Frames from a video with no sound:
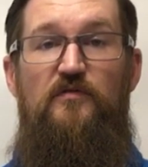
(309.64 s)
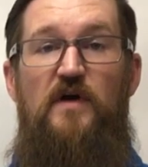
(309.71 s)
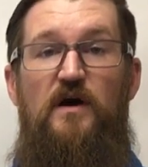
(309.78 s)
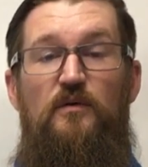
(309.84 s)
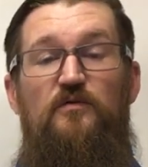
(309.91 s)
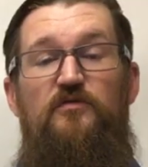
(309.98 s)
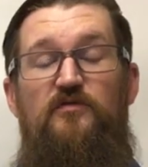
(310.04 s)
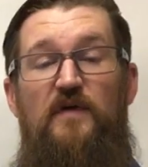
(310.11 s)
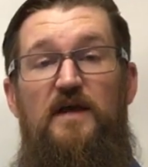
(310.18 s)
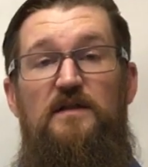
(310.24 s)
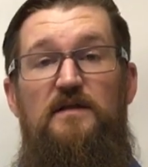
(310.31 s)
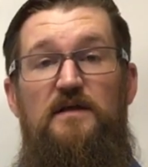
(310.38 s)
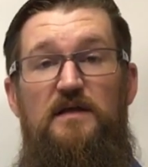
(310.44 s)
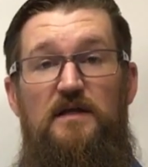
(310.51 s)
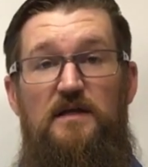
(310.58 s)
the valves
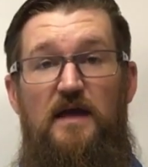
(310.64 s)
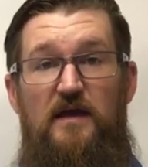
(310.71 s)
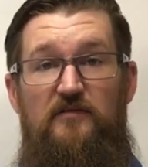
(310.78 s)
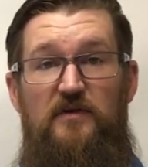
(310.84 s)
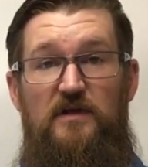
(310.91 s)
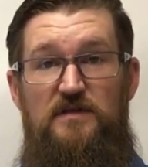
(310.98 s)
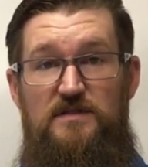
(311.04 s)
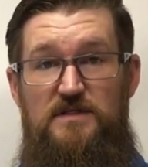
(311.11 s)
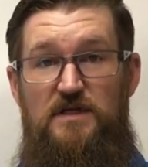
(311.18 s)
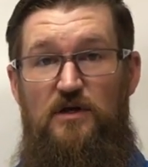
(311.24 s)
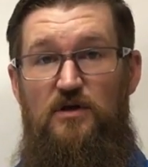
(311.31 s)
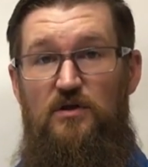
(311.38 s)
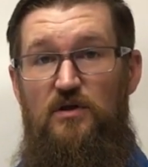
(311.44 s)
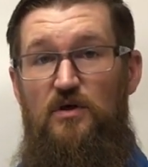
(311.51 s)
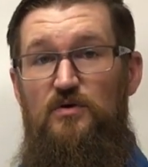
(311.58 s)
failing and having it
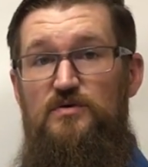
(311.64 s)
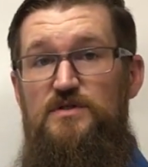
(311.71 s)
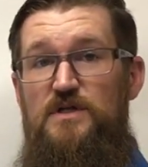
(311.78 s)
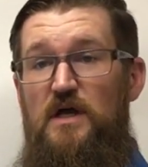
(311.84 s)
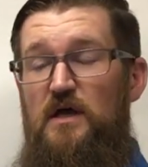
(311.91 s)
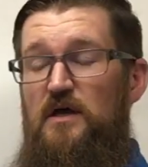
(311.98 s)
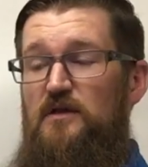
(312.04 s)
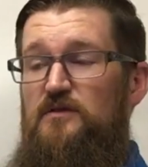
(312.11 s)
stick closed,